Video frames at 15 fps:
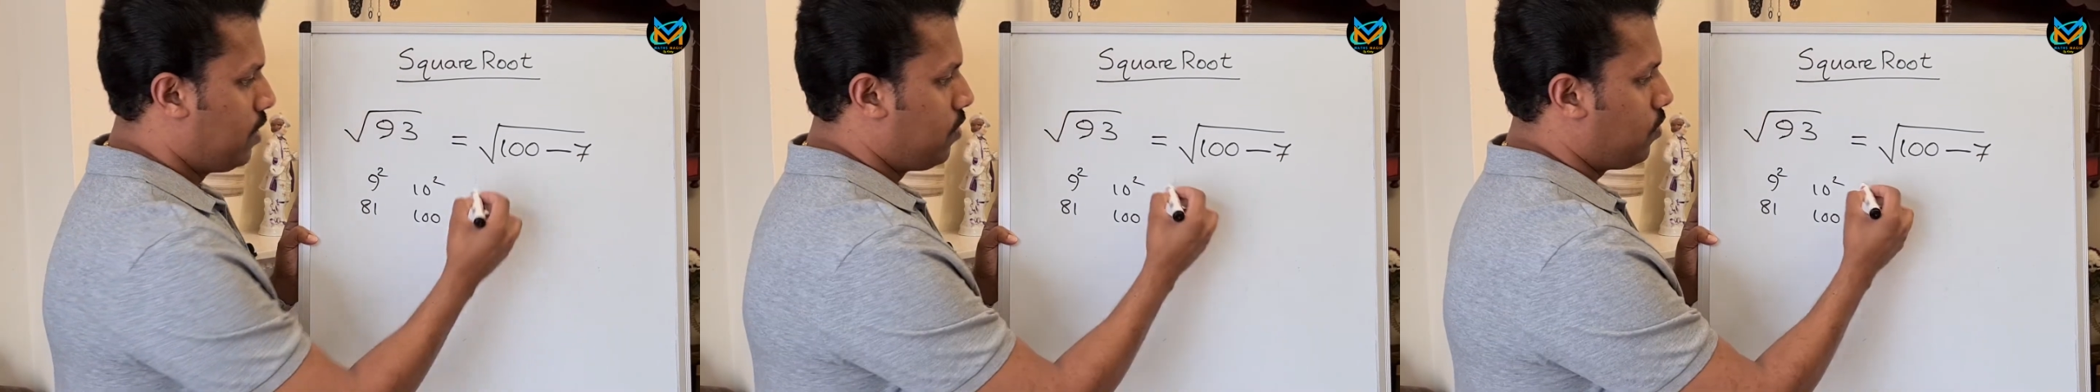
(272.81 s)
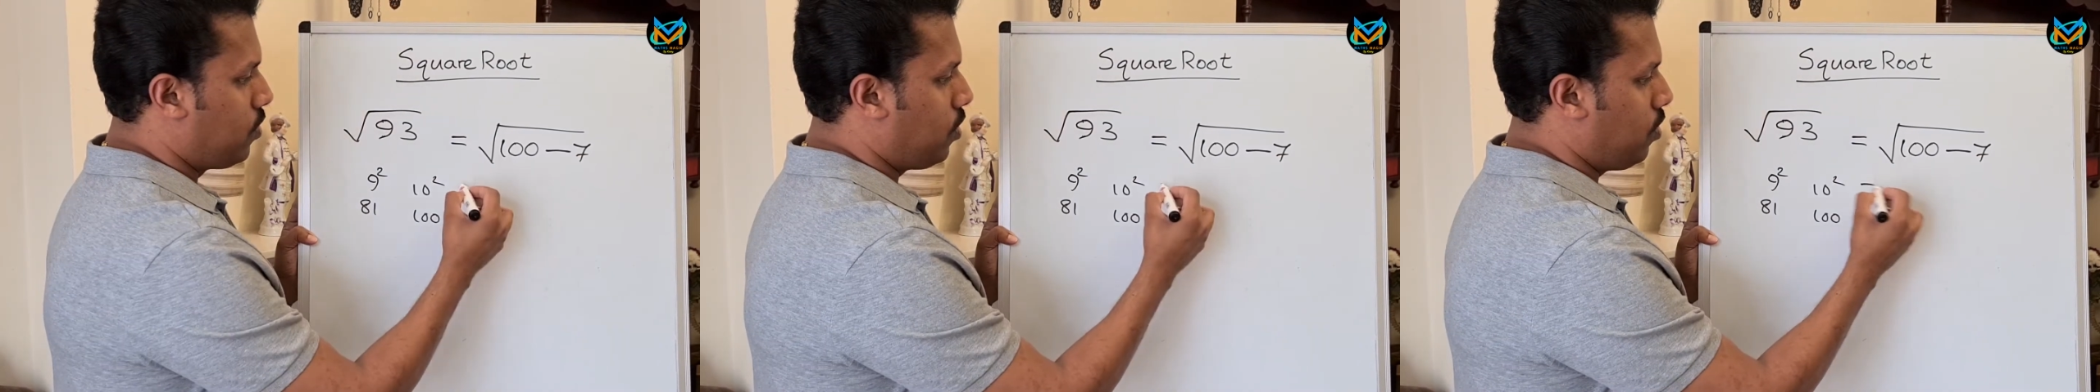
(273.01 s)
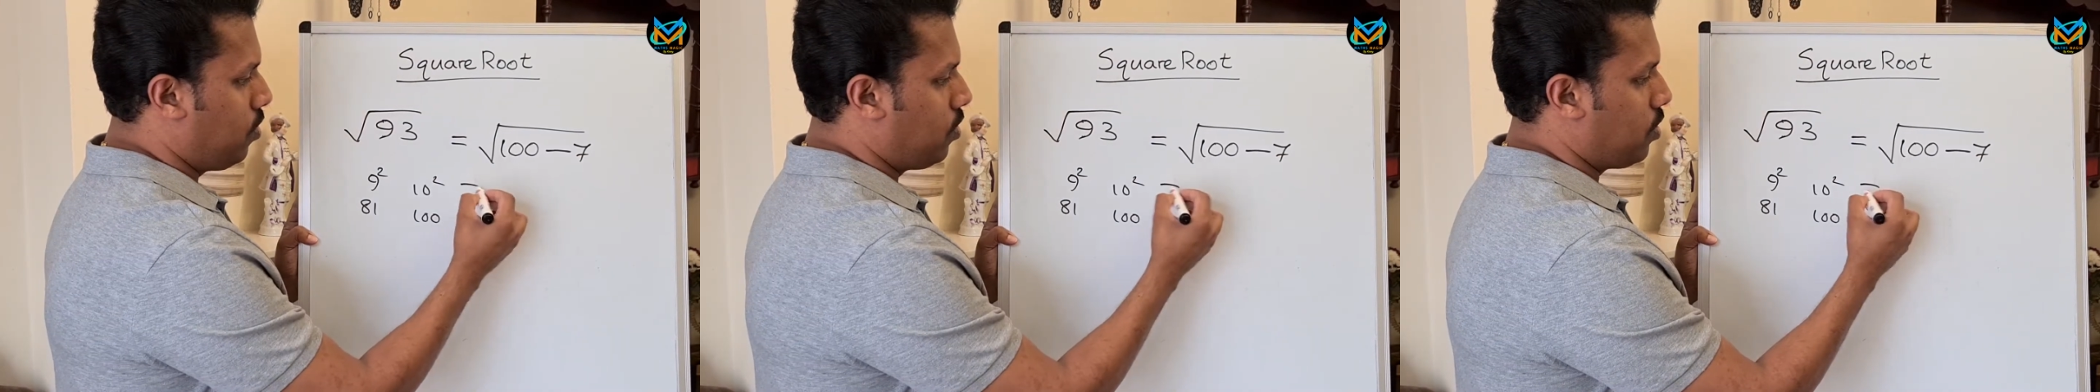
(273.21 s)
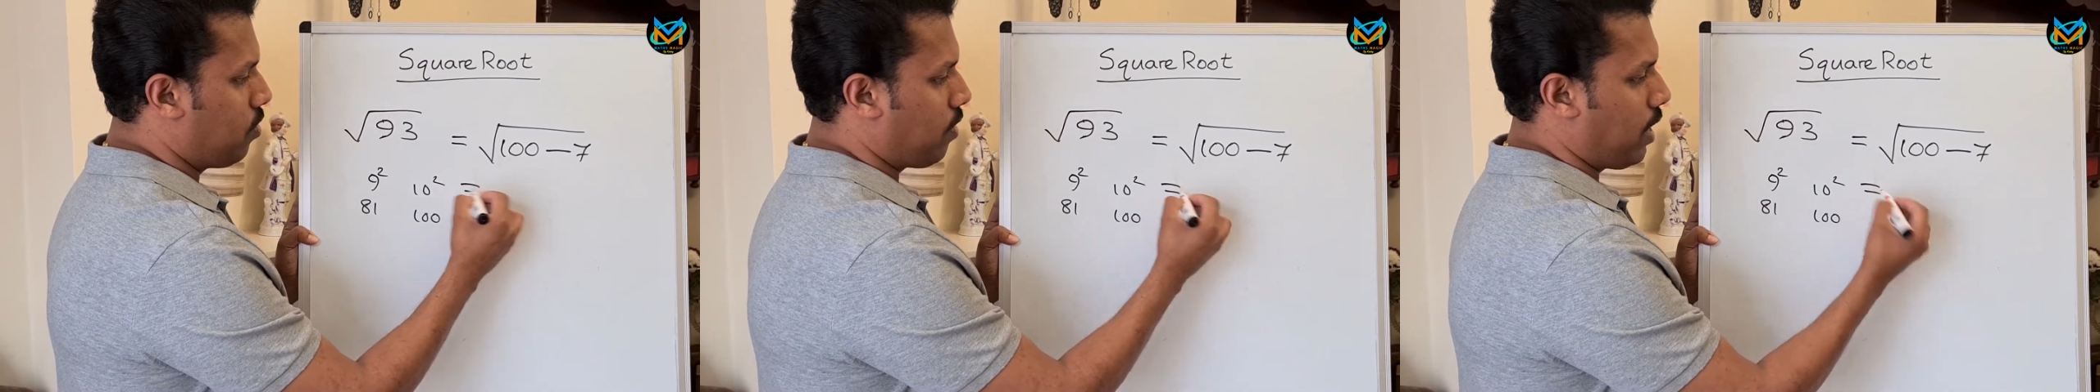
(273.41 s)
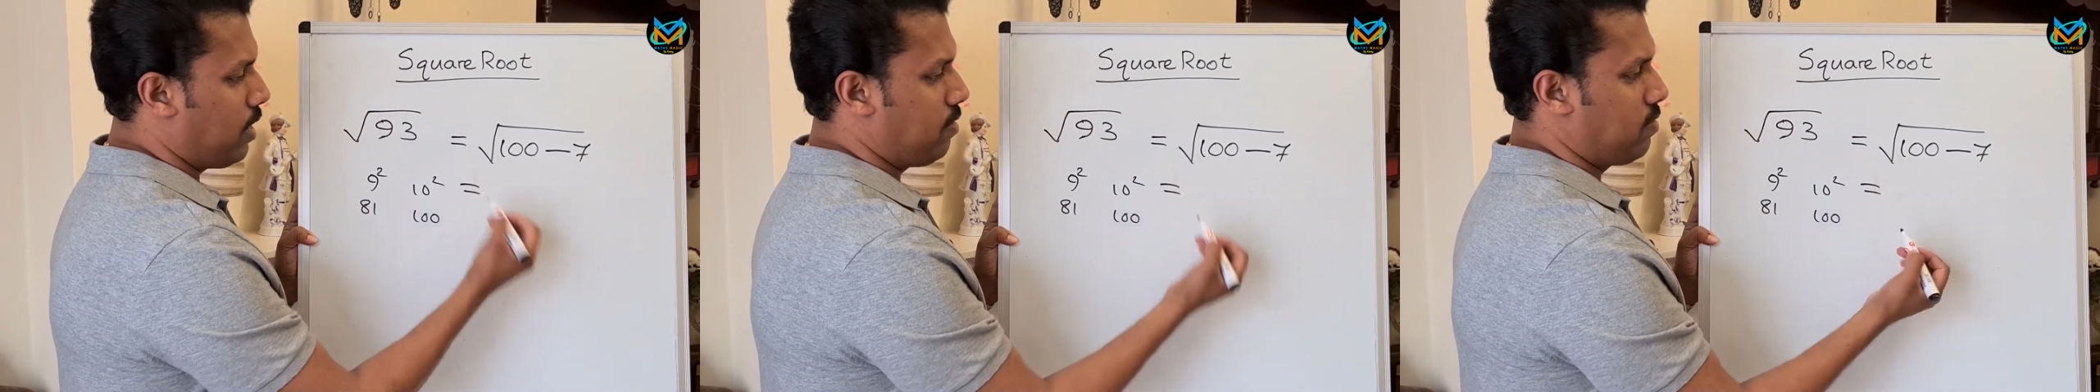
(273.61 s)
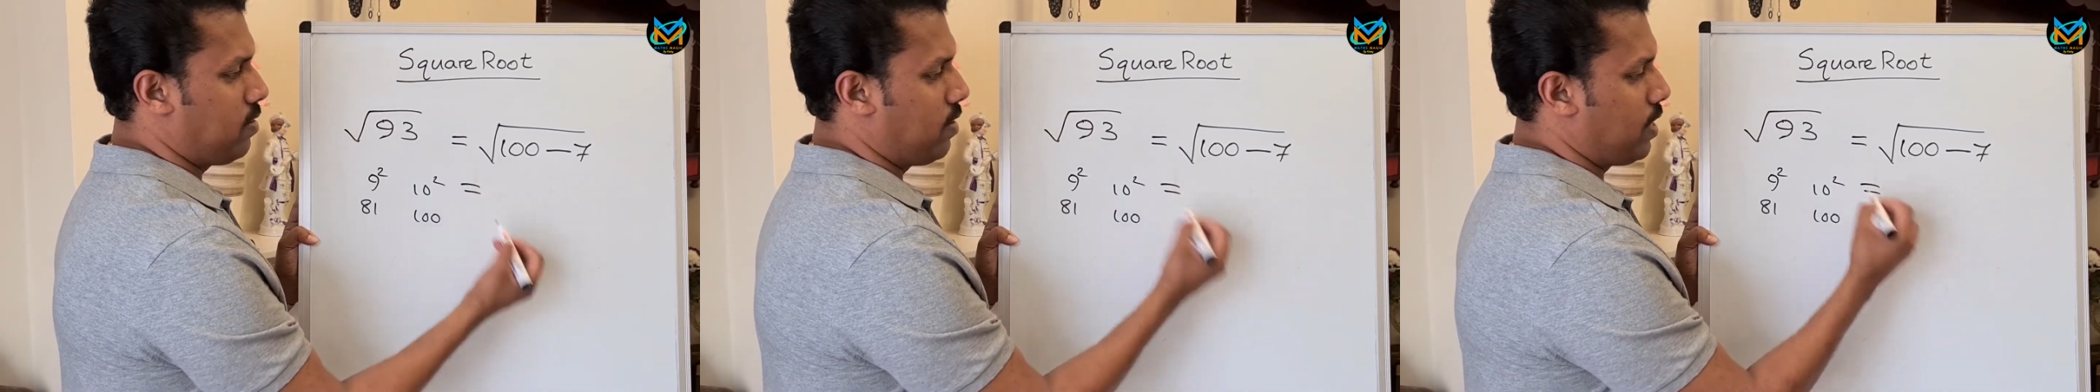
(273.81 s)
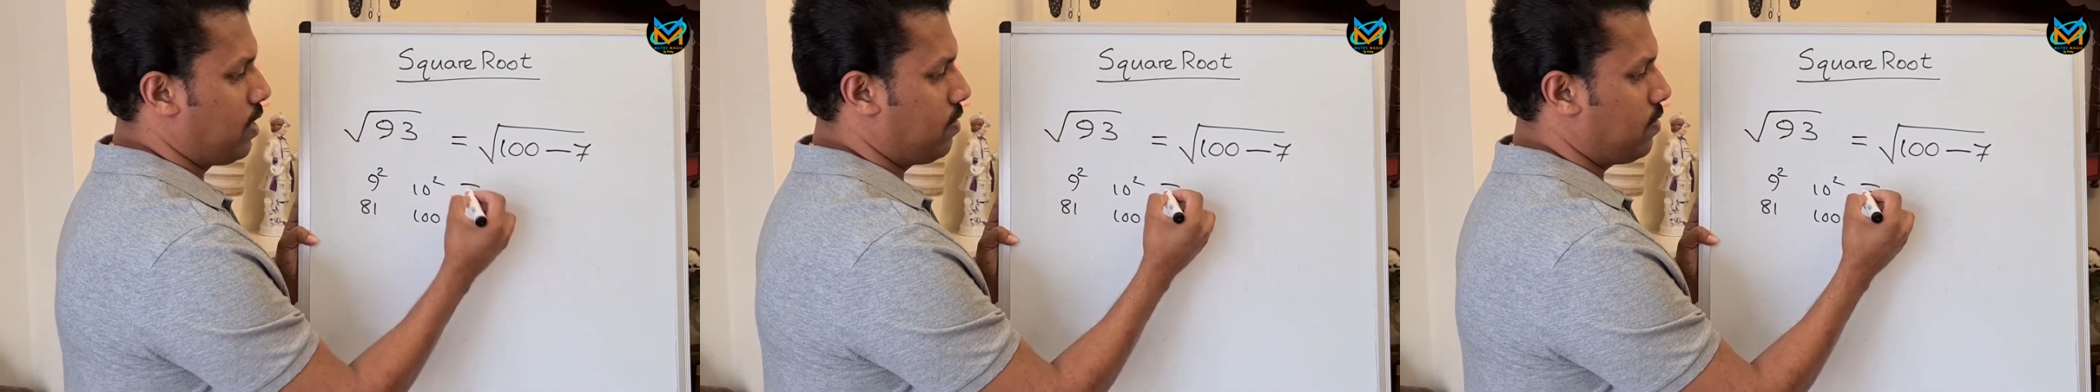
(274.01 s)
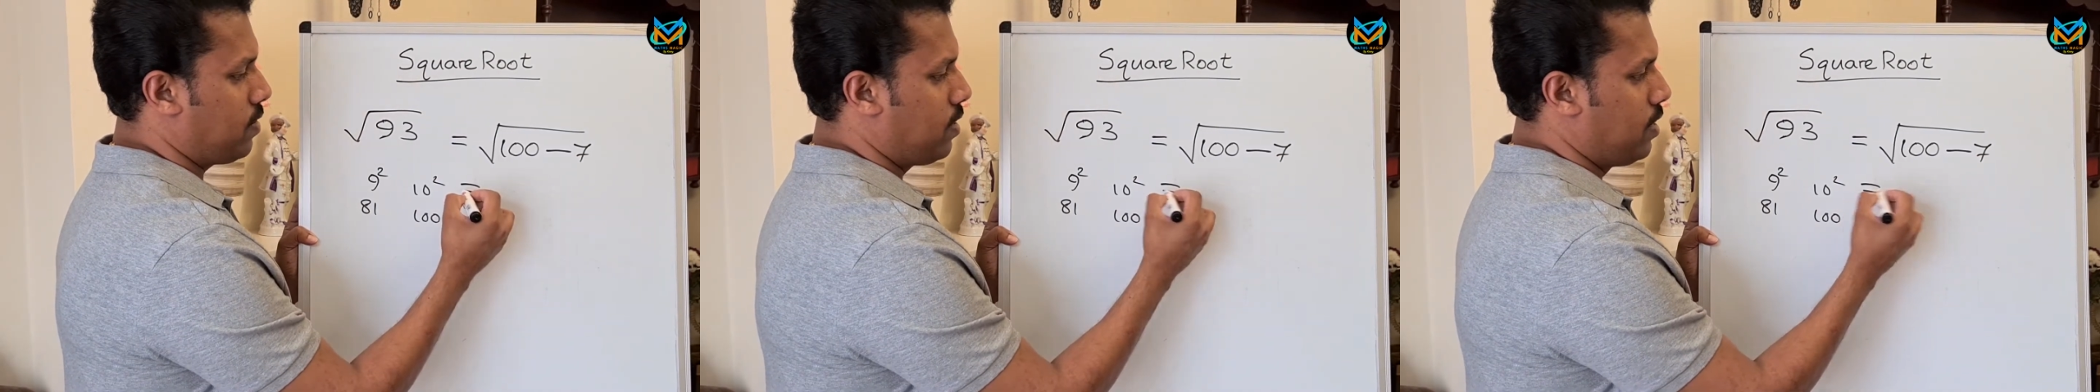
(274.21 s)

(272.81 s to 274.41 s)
So your answer is